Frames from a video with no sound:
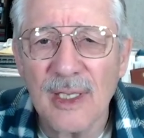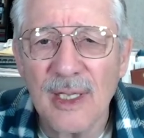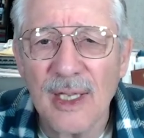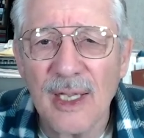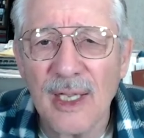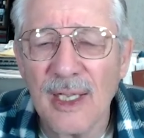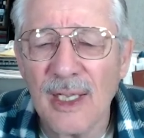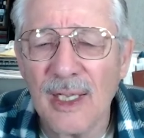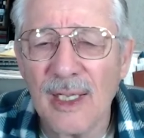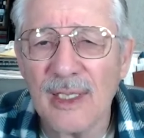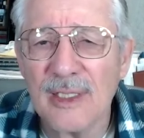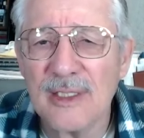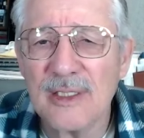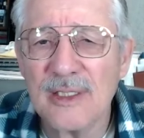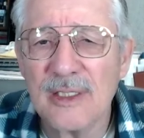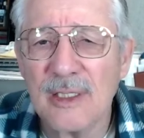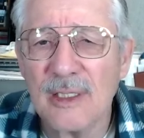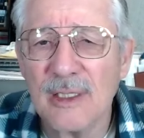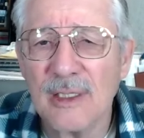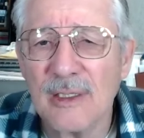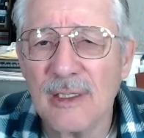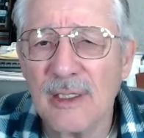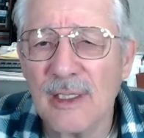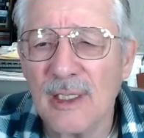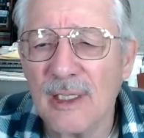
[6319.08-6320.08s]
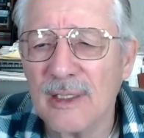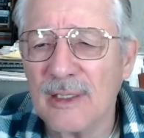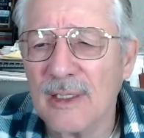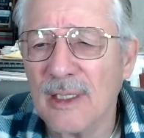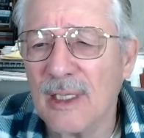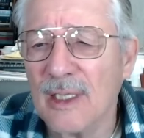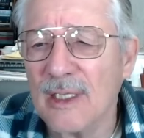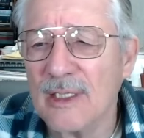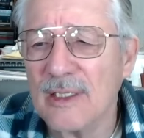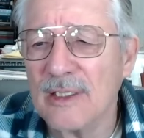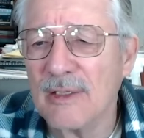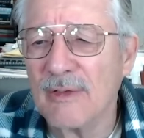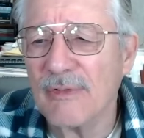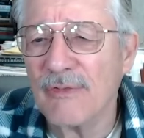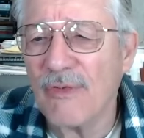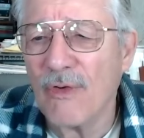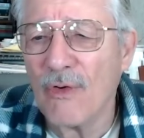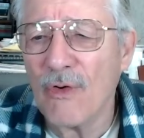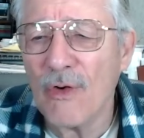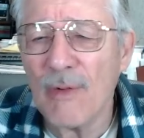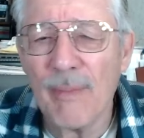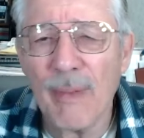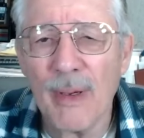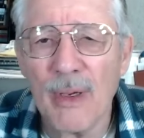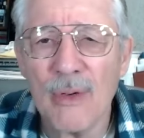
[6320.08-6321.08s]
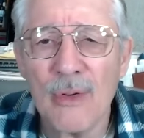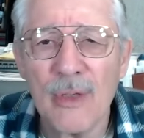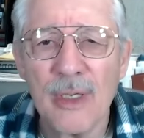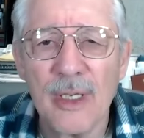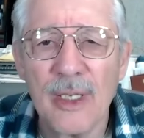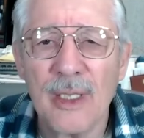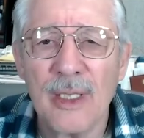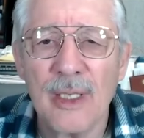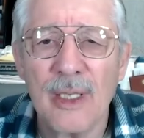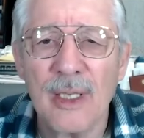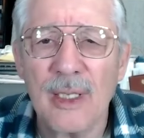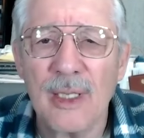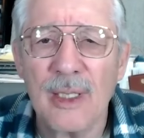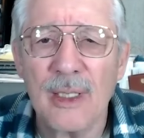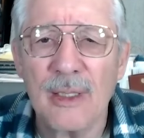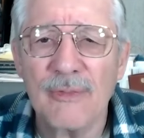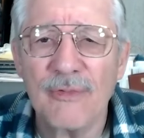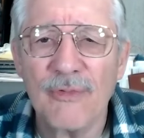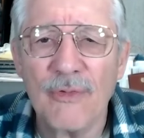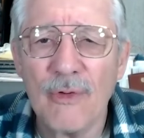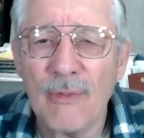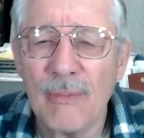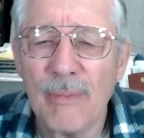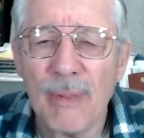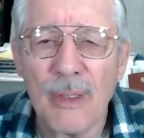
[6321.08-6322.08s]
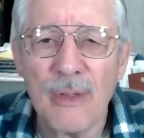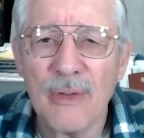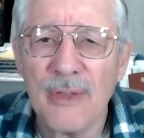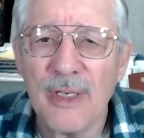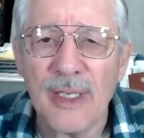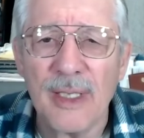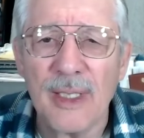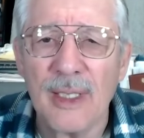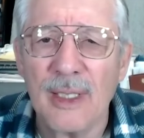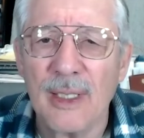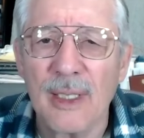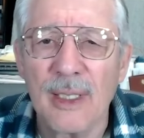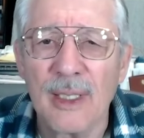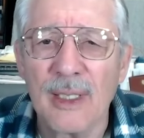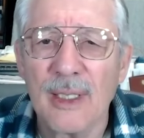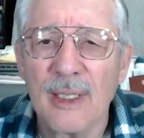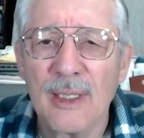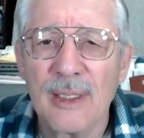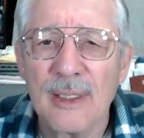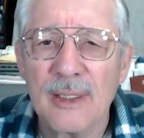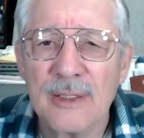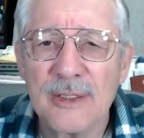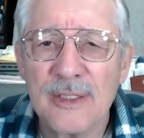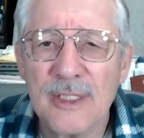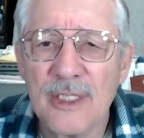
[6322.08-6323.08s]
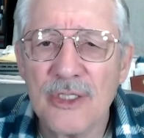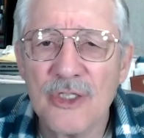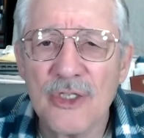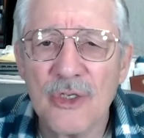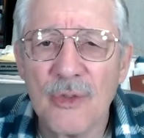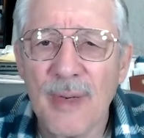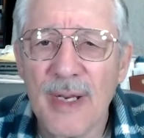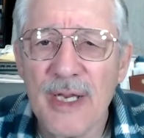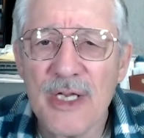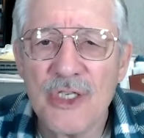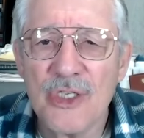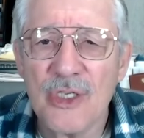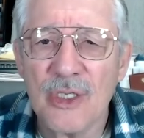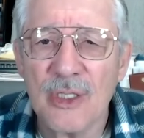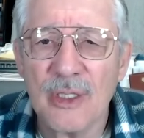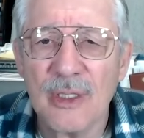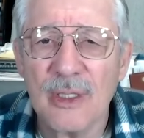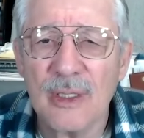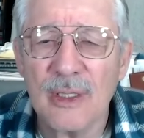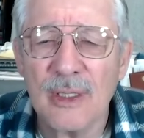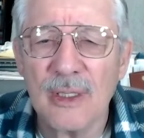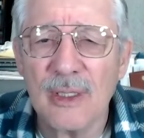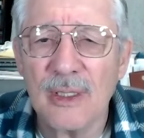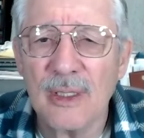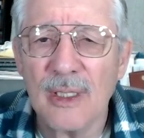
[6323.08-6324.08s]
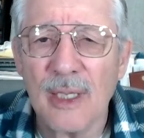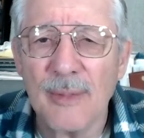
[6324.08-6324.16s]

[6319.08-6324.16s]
It's a foreboding situation.